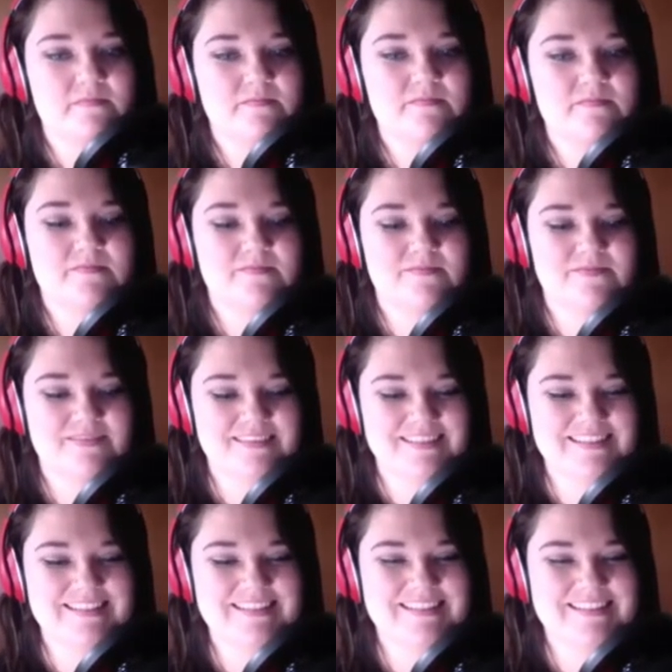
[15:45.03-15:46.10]

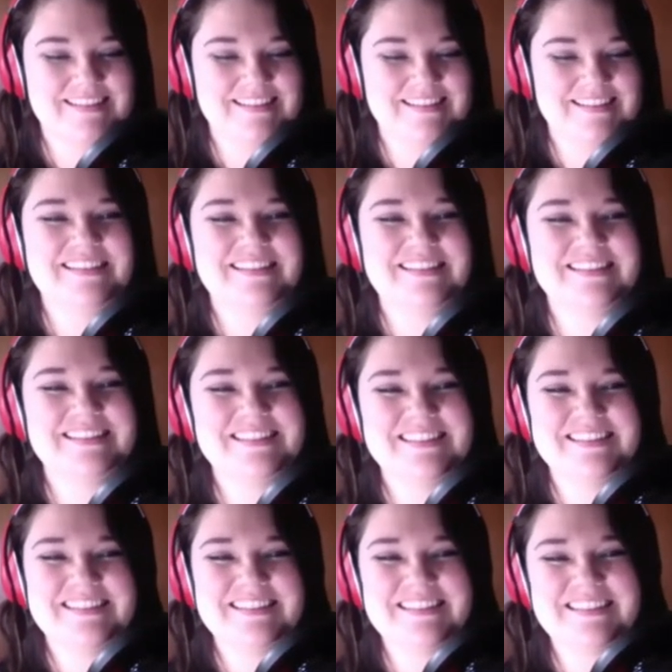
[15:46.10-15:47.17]

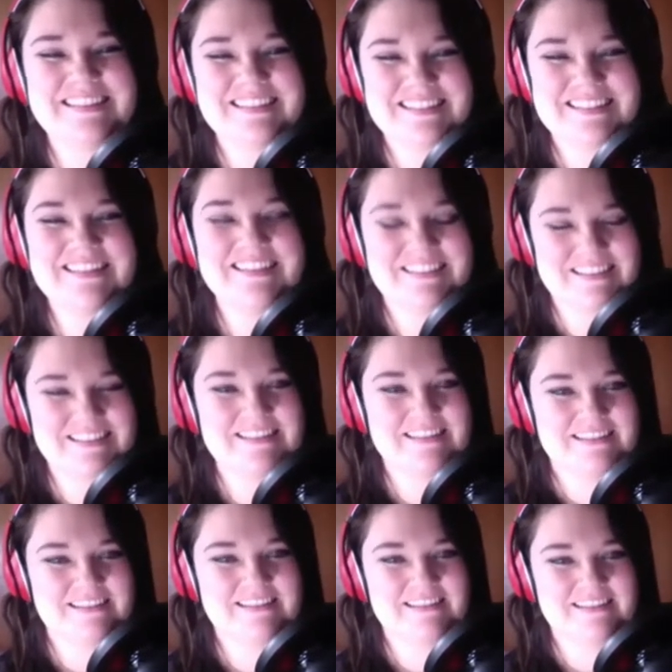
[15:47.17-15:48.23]

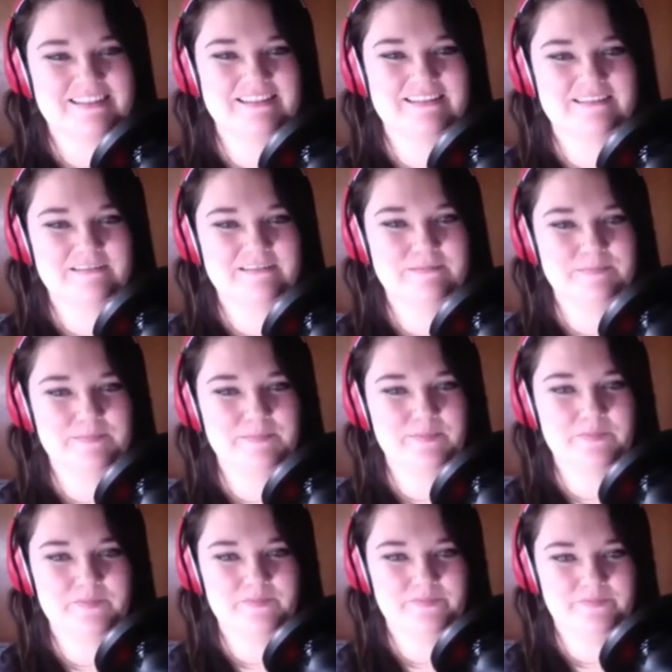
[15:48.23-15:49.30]

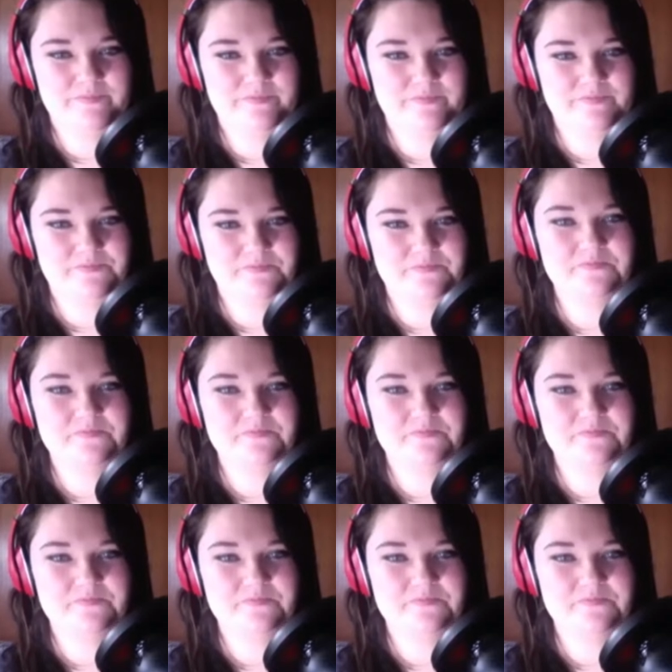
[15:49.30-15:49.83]
(not speaking)